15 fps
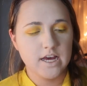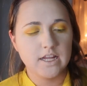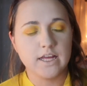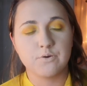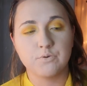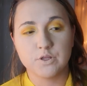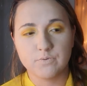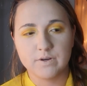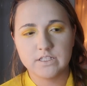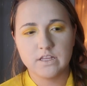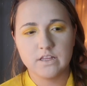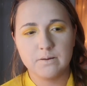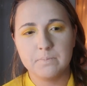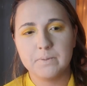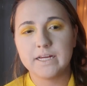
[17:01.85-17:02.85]
Like with the rest
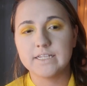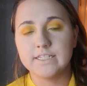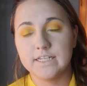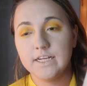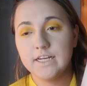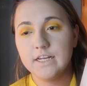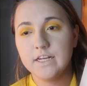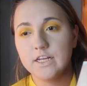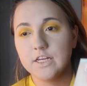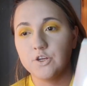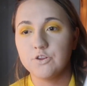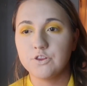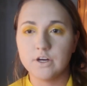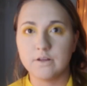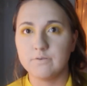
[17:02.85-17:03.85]
of them, like Dean,
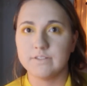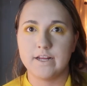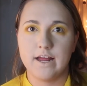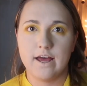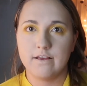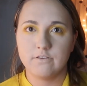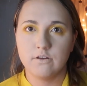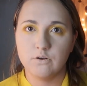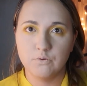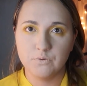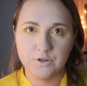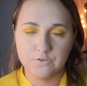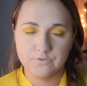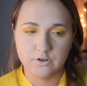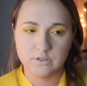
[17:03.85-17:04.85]
you thought he was an asshole
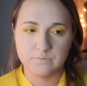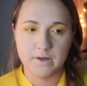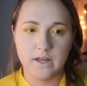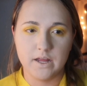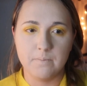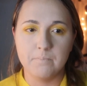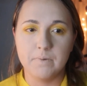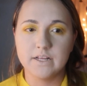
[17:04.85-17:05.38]
when you first him,